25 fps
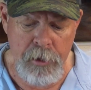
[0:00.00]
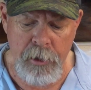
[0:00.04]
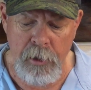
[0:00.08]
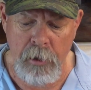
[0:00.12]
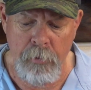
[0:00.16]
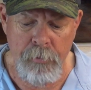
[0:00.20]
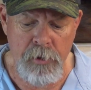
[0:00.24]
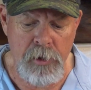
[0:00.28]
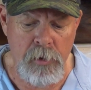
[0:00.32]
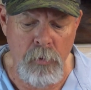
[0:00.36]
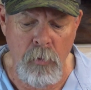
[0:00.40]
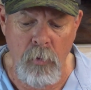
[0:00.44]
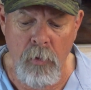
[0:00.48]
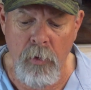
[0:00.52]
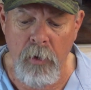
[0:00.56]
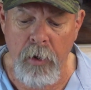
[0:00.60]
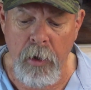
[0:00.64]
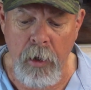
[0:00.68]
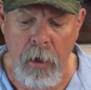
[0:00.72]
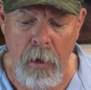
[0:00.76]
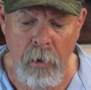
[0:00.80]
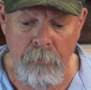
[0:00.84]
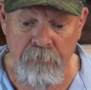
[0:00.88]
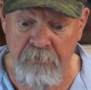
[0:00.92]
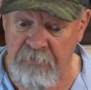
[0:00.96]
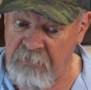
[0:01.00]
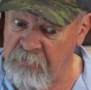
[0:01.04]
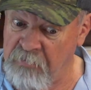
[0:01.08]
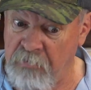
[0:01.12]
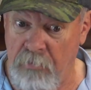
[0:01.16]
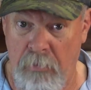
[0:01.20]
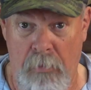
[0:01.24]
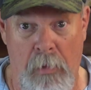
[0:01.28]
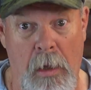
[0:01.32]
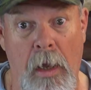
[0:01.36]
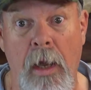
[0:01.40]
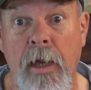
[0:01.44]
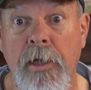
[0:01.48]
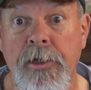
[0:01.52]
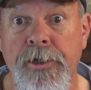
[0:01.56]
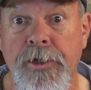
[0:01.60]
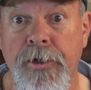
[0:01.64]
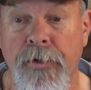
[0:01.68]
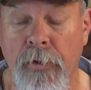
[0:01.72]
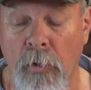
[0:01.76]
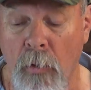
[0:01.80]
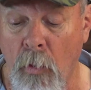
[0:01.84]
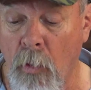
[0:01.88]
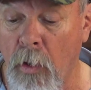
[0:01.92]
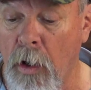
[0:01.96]
seems to work
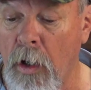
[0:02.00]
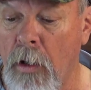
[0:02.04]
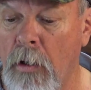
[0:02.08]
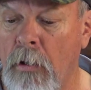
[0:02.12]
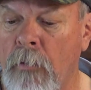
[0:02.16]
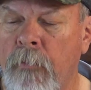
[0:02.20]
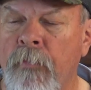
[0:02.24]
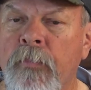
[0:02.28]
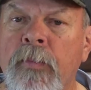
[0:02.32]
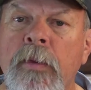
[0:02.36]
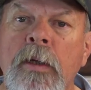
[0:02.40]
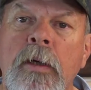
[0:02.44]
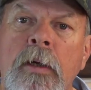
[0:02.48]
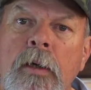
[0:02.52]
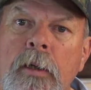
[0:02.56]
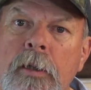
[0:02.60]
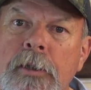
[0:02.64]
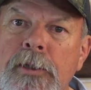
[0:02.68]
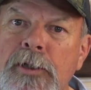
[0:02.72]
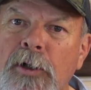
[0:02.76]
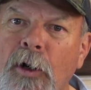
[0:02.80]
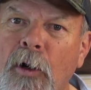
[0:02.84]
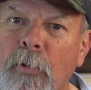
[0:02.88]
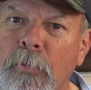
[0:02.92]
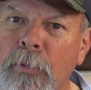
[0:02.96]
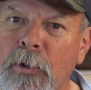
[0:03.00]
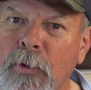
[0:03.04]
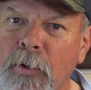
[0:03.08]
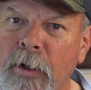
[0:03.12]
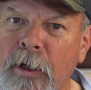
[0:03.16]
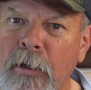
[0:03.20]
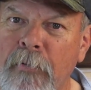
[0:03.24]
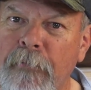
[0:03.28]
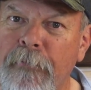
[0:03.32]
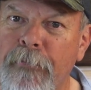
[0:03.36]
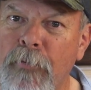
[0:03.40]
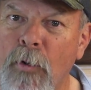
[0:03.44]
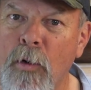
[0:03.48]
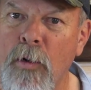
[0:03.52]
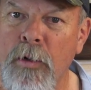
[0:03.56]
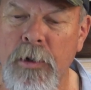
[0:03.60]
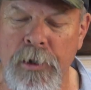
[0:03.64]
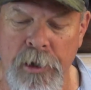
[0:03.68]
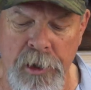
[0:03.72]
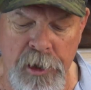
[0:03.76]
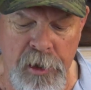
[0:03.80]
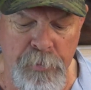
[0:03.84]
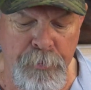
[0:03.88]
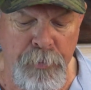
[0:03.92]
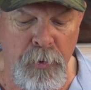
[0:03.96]
extra well. So I'm looking forward
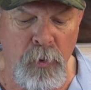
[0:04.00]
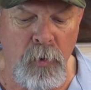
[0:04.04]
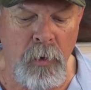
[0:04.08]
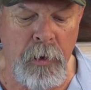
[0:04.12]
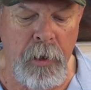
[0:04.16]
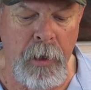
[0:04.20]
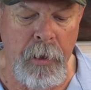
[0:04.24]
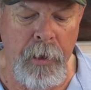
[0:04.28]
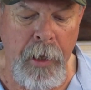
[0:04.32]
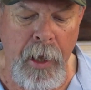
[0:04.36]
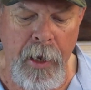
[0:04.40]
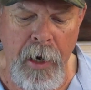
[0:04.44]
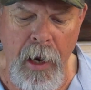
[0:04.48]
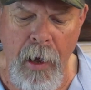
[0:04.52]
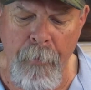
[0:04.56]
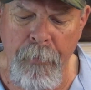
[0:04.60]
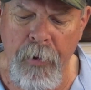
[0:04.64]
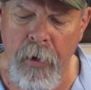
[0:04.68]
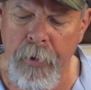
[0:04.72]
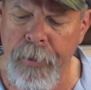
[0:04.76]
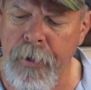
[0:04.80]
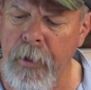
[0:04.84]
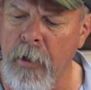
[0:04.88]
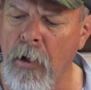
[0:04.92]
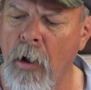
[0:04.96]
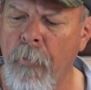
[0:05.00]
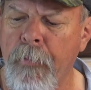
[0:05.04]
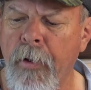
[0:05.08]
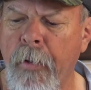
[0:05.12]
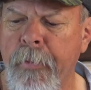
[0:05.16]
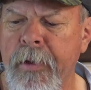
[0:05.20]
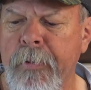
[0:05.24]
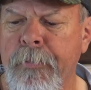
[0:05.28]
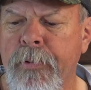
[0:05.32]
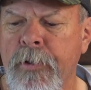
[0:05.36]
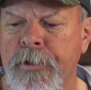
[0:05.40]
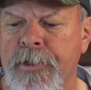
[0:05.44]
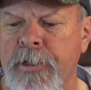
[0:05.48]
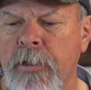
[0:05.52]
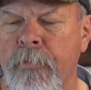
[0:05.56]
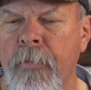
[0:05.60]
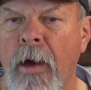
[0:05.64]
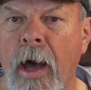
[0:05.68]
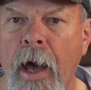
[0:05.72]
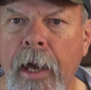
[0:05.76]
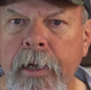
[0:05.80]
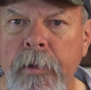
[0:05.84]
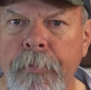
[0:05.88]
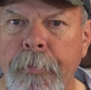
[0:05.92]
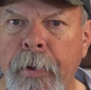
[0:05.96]
to spooling that up. I think I'll probably put some
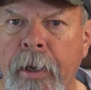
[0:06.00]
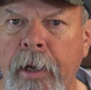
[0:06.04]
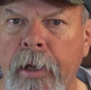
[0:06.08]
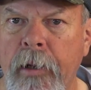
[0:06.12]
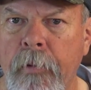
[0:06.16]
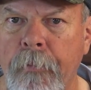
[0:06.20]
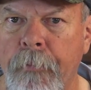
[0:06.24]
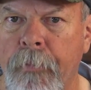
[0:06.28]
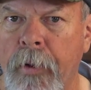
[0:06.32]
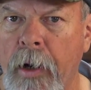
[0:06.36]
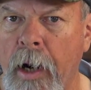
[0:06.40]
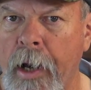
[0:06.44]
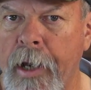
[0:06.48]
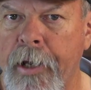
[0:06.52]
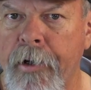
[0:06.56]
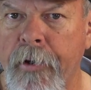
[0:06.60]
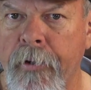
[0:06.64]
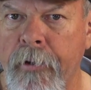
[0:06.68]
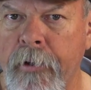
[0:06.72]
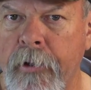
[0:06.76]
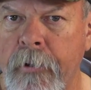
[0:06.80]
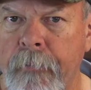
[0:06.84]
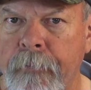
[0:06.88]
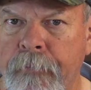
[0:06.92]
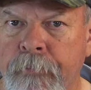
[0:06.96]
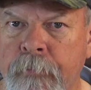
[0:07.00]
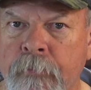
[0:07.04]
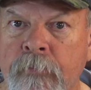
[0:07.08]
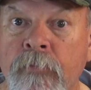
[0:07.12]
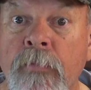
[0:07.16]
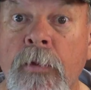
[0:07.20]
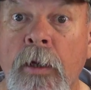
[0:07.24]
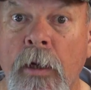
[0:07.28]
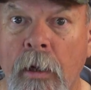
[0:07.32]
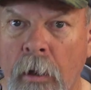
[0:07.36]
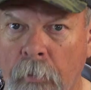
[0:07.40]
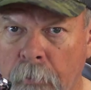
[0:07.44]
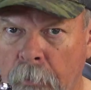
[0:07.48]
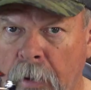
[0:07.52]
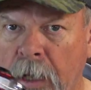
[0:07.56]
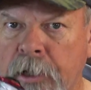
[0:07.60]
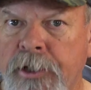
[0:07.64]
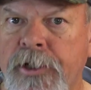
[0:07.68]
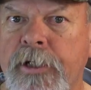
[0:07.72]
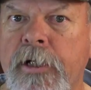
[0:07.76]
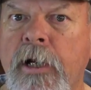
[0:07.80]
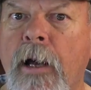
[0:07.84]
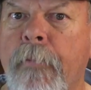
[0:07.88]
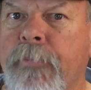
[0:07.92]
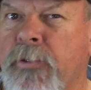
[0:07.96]
eight pound braid on it,
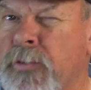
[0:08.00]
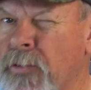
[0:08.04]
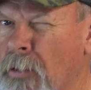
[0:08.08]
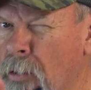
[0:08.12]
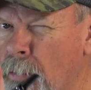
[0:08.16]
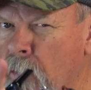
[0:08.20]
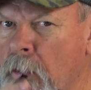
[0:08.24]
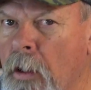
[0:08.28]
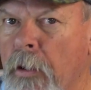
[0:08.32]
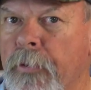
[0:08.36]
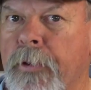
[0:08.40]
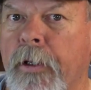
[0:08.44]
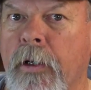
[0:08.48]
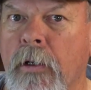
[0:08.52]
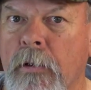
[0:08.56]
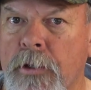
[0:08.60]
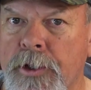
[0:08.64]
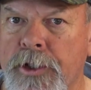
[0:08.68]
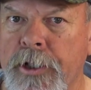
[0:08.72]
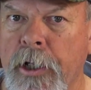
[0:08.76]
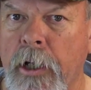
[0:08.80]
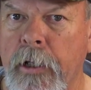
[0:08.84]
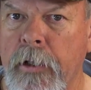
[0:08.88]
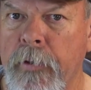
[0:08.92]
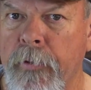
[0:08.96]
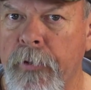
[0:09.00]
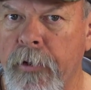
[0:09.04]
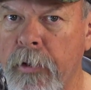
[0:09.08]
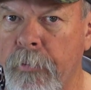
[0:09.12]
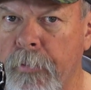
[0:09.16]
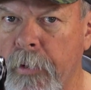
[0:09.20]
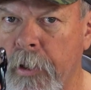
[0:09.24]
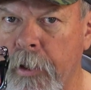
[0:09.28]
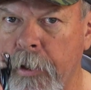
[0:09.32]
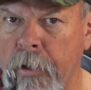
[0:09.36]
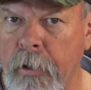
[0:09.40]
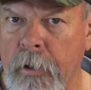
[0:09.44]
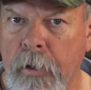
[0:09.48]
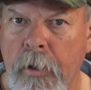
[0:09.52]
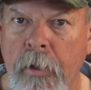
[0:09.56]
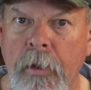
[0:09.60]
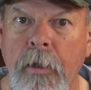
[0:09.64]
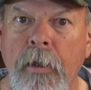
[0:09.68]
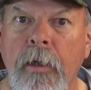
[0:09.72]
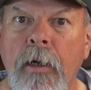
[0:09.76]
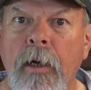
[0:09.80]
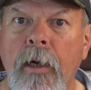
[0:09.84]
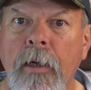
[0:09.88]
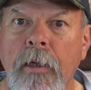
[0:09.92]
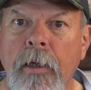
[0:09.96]
match it up to a rod that I'll show you in a minute,
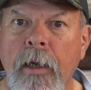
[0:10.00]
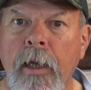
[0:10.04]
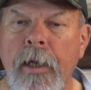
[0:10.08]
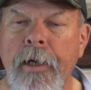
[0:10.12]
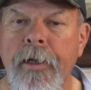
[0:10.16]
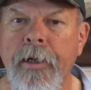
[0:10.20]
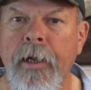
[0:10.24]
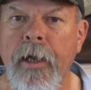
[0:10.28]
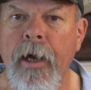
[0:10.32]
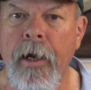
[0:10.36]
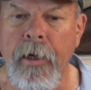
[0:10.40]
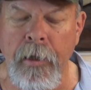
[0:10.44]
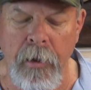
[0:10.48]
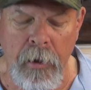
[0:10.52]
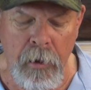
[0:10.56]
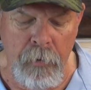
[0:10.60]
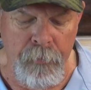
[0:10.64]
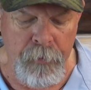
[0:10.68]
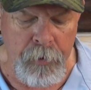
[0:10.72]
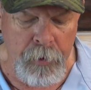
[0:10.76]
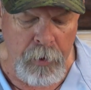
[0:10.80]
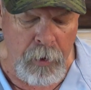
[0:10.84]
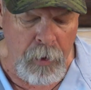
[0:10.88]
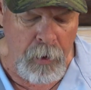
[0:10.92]
and get it out and give it a